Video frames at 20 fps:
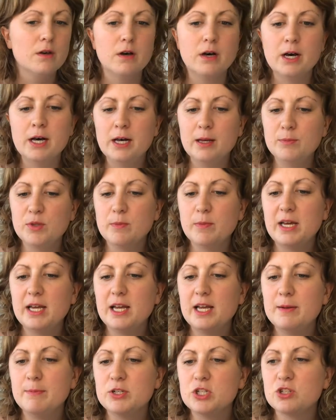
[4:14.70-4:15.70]

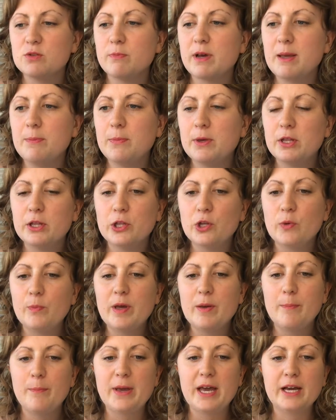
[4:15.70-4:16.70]
It just might be a little
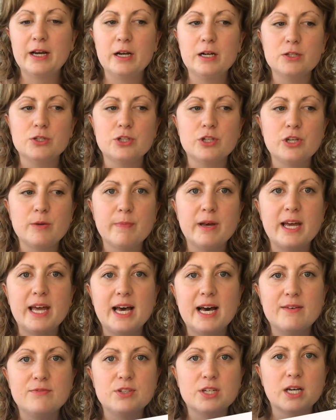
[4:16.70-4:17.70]
bit bigger, so you might
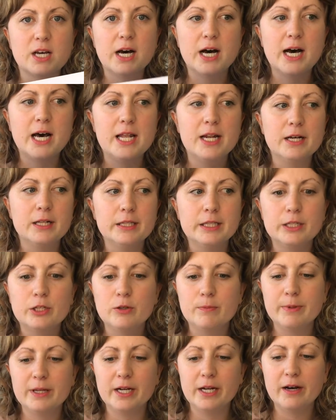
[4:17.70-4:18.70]
have to cut a little
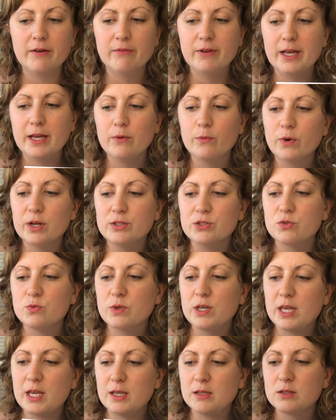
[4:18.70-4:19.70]
bit of it once
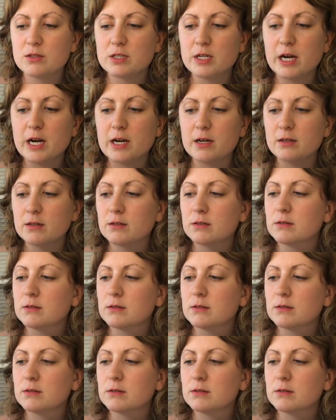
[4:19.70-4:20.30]
we start